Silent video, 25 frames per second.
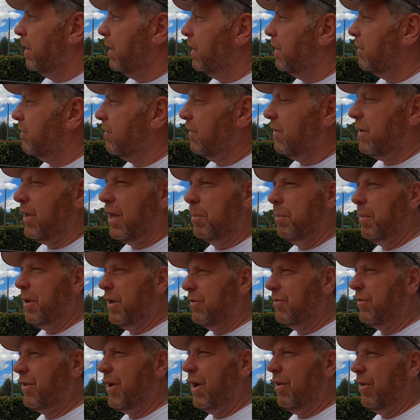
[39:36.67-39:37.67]
It can
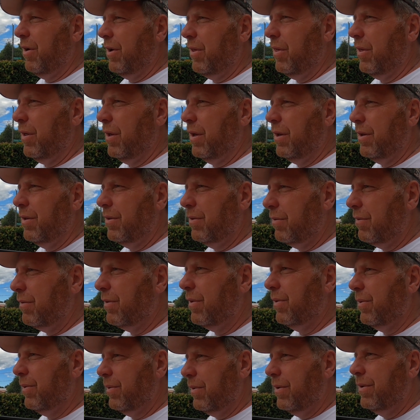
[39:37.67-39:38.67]
be a scary thing.
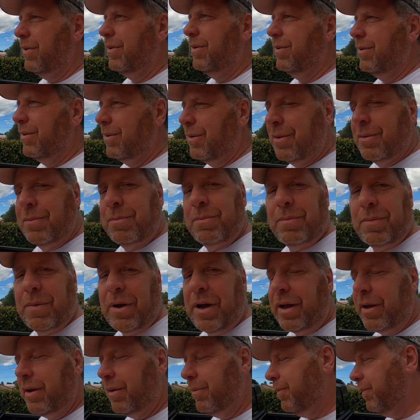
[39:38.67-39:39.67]
So,
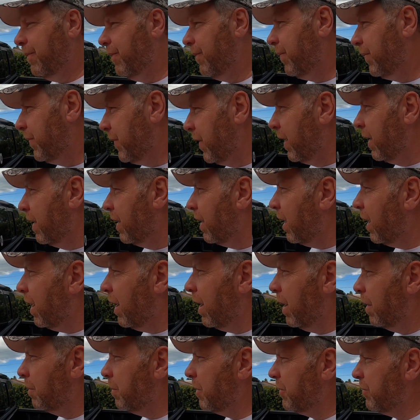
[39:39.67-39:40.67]
but
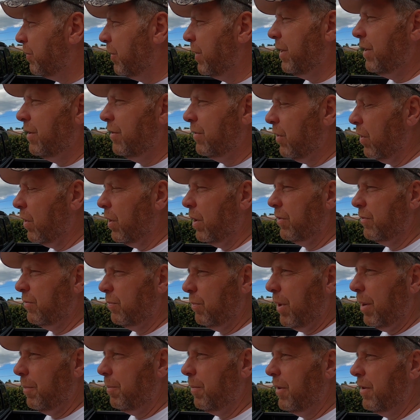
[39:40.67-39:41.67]
between
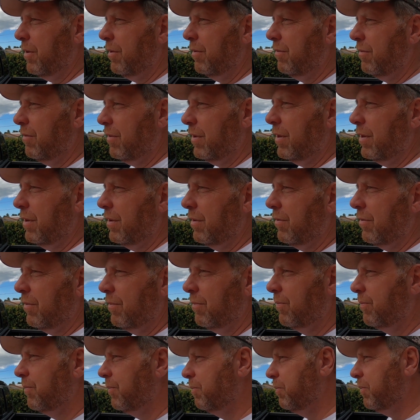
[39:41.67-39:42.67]
dogs, weapons,
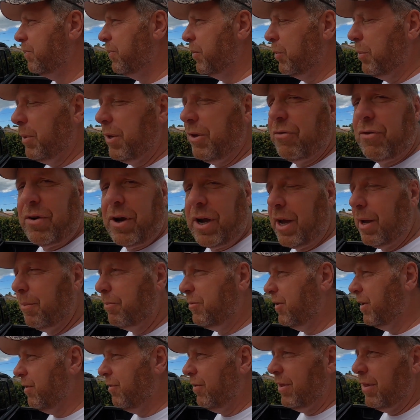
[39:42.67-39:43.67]
and booby
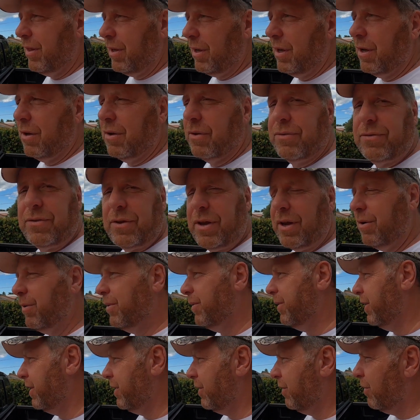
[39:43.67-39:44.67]
traps and everything else, I
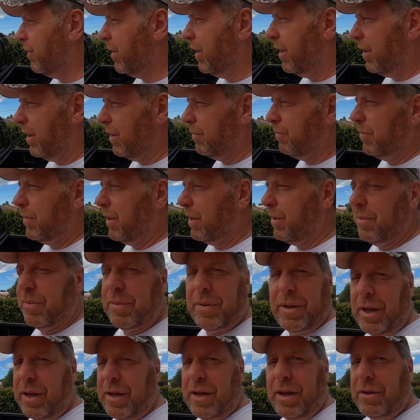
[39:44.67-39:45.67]
don't think
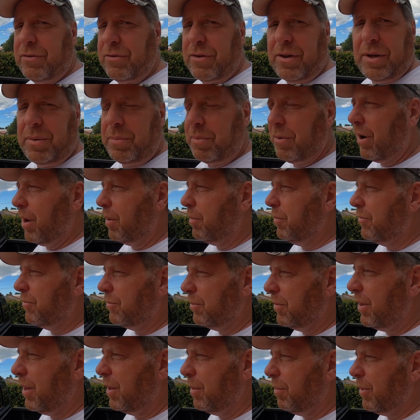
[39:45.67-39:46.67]
he has any
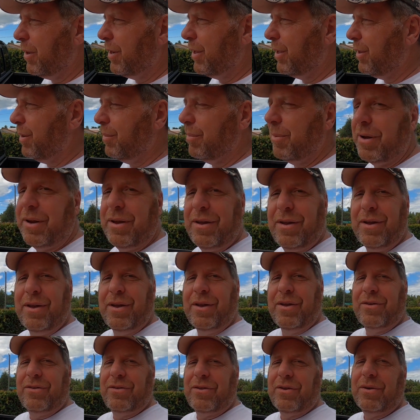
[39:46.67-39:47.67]
problems with anybody coming.
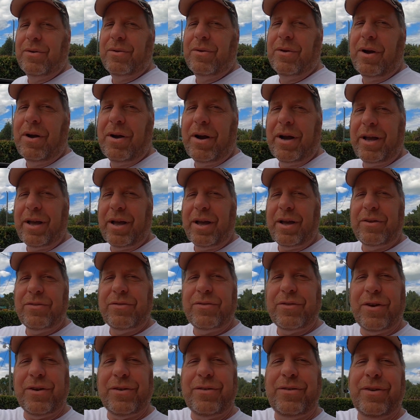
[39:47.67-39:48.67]
So, all right,
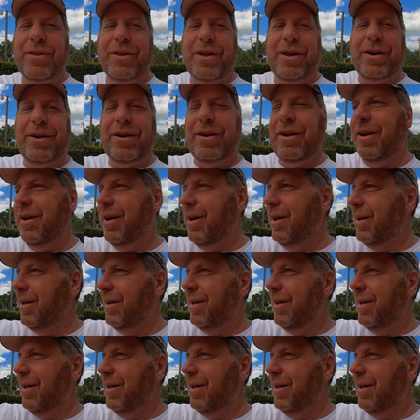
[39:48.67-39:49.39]
guys, talk to you later.